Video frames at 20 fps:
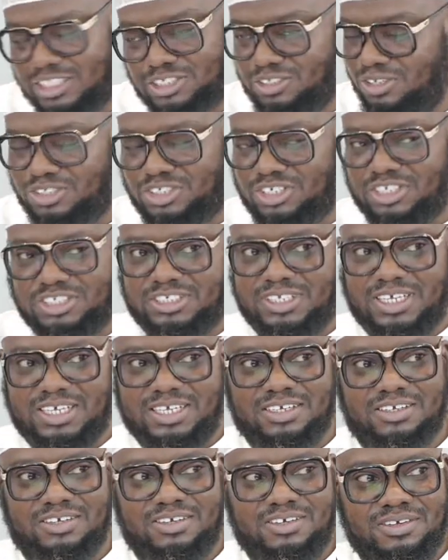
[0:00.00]
There's no such
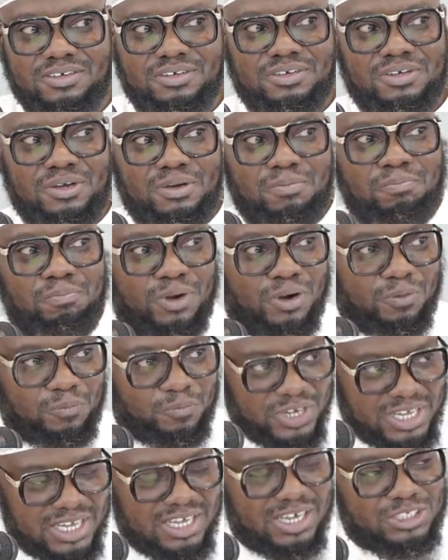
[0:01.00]
thing.
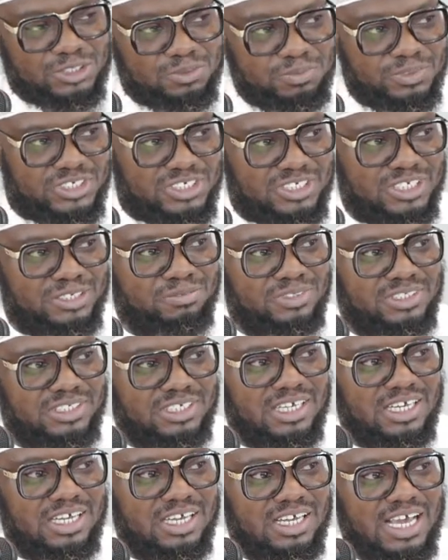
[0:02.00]
But we as
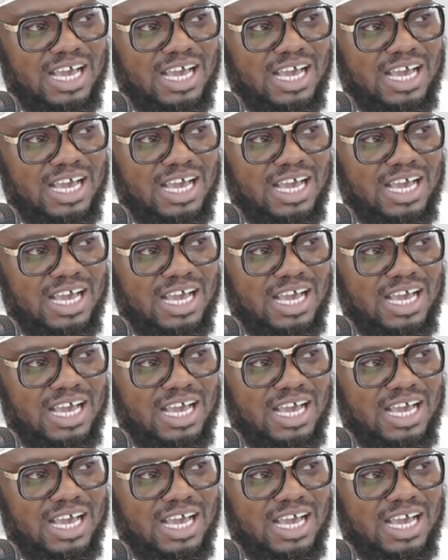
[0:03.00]
Muslims,